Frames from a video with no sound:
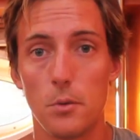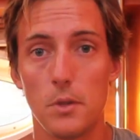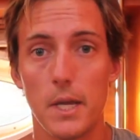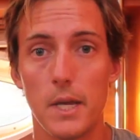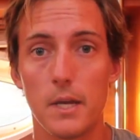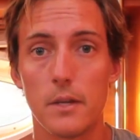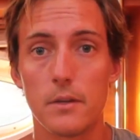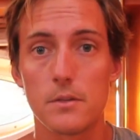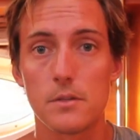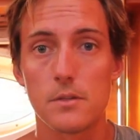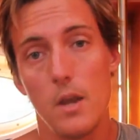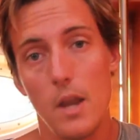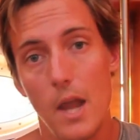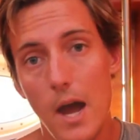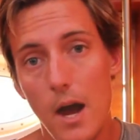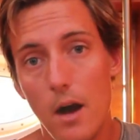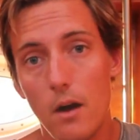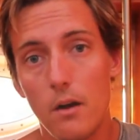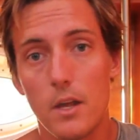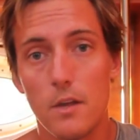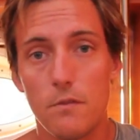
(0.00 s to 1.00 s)
litres.
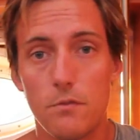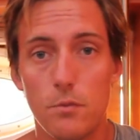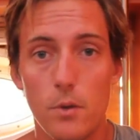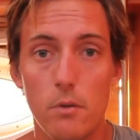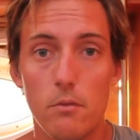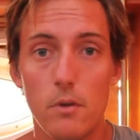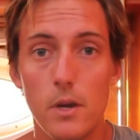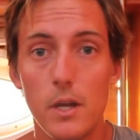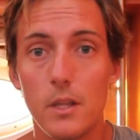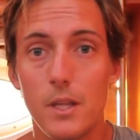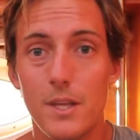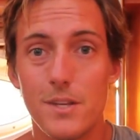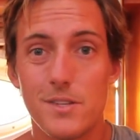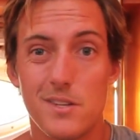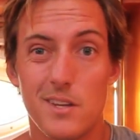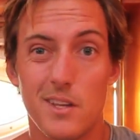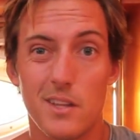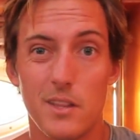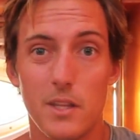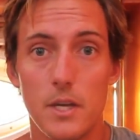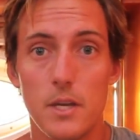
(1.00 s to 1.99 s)
Now, if we
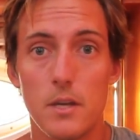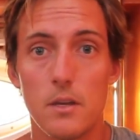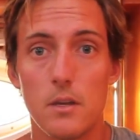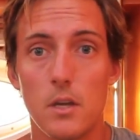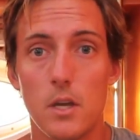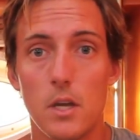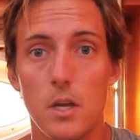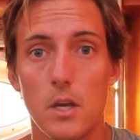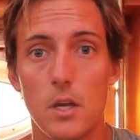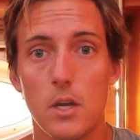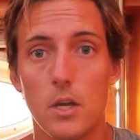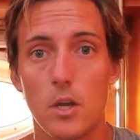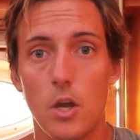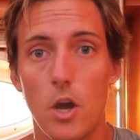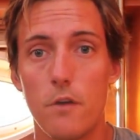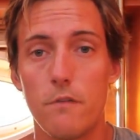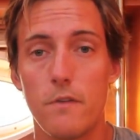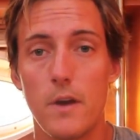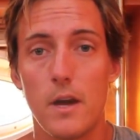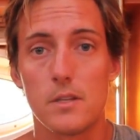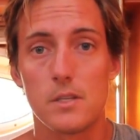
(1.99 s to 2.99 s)
realistically go
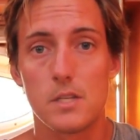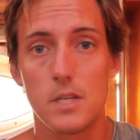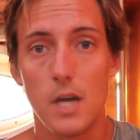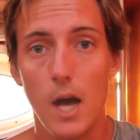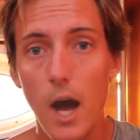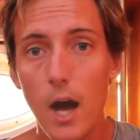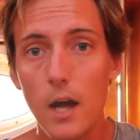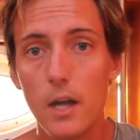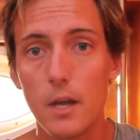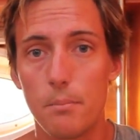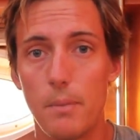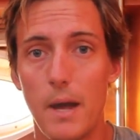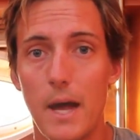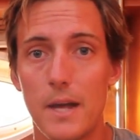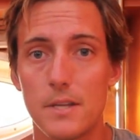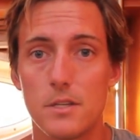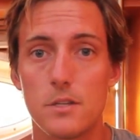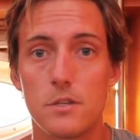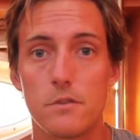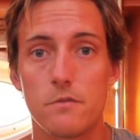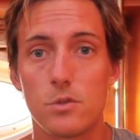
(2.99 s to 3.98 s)
for our target
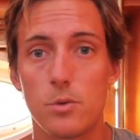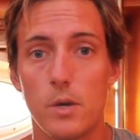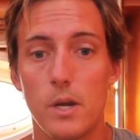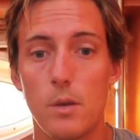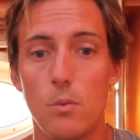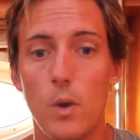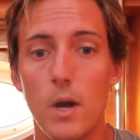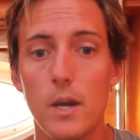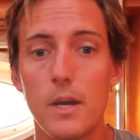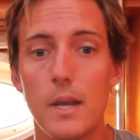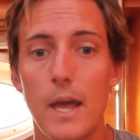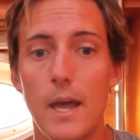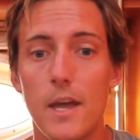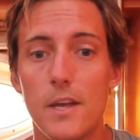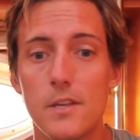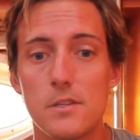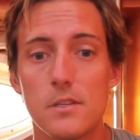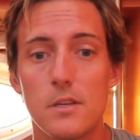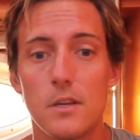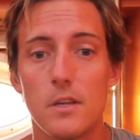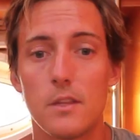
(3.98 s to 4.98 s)
passage of 21
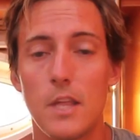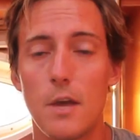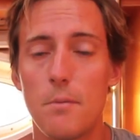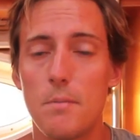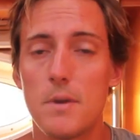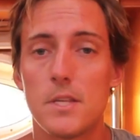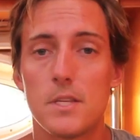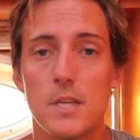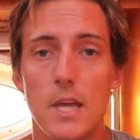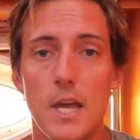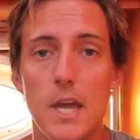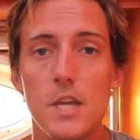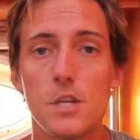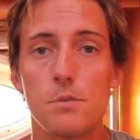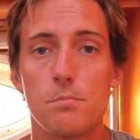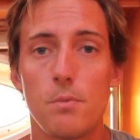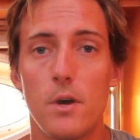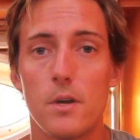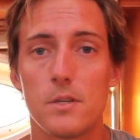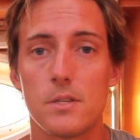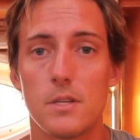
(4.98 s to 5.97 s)
days, that means each
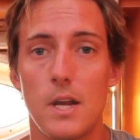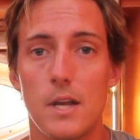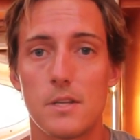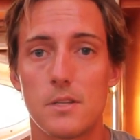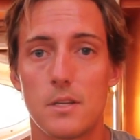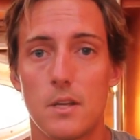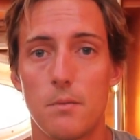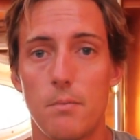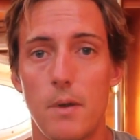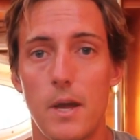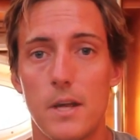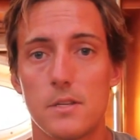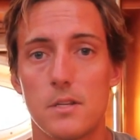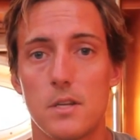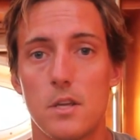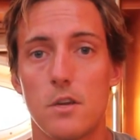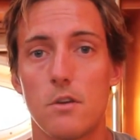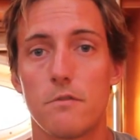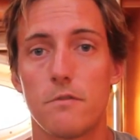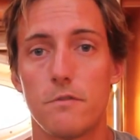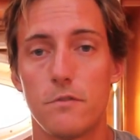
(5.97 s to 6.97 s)
person has a
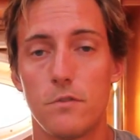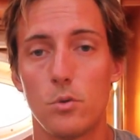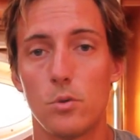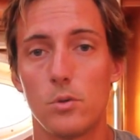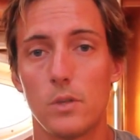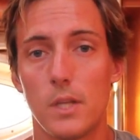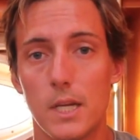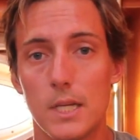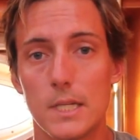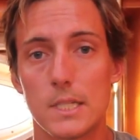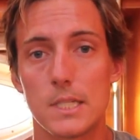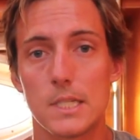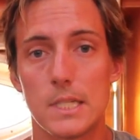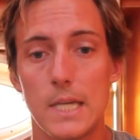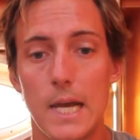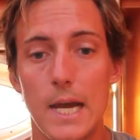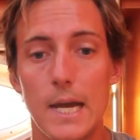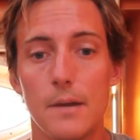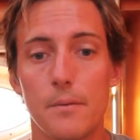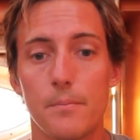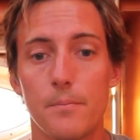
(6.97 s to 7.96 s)
capacity of 4 litres a
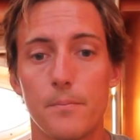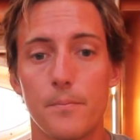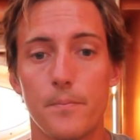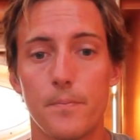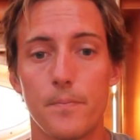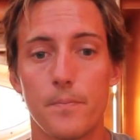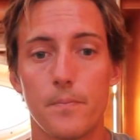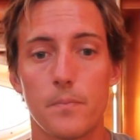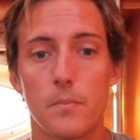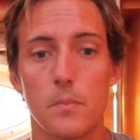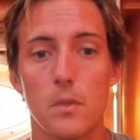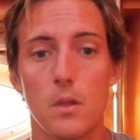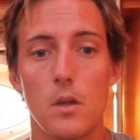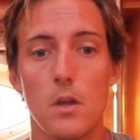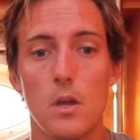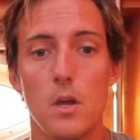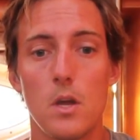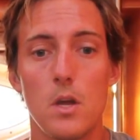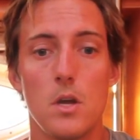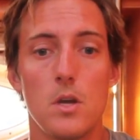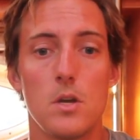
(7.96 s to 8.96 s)
day.
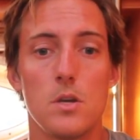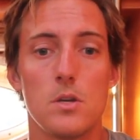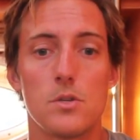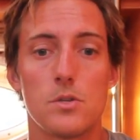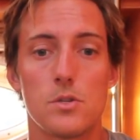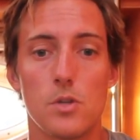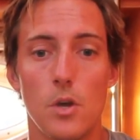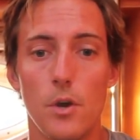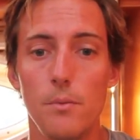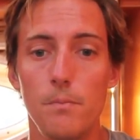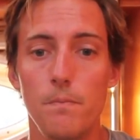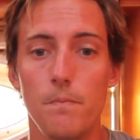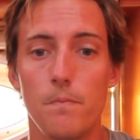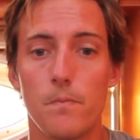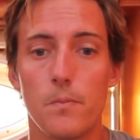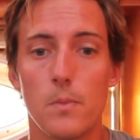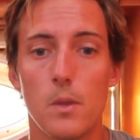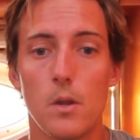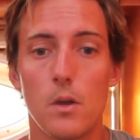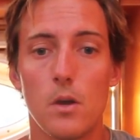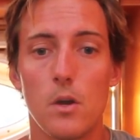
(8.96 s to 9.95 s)
So,
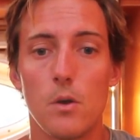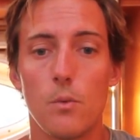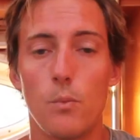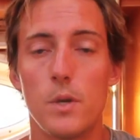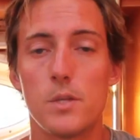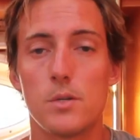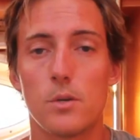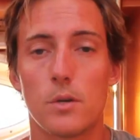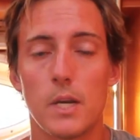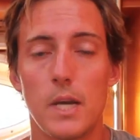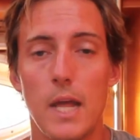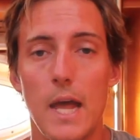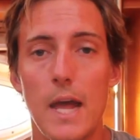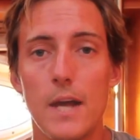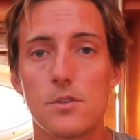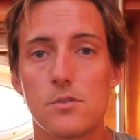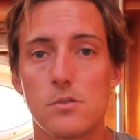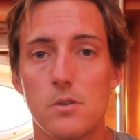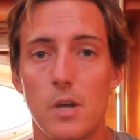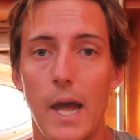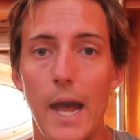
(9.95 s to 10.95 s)
we took an
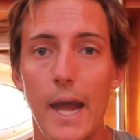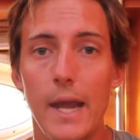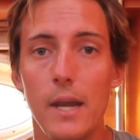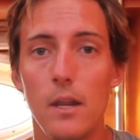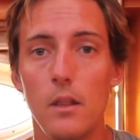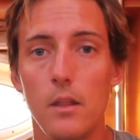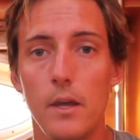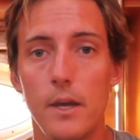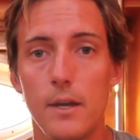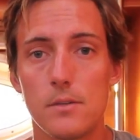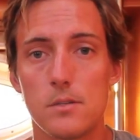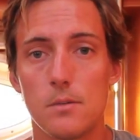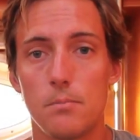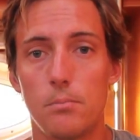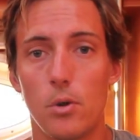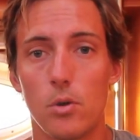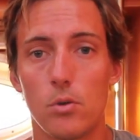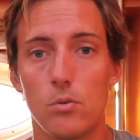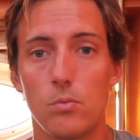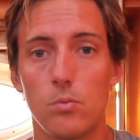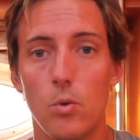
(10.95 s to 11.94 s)
extra 80 litres of
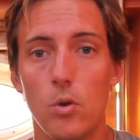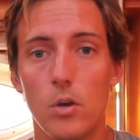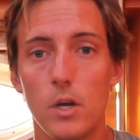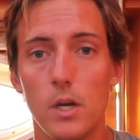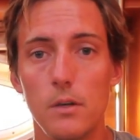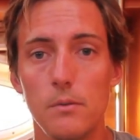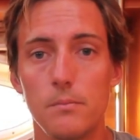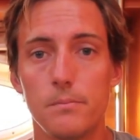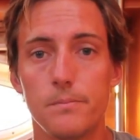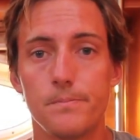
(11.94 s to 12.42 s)
bottled water,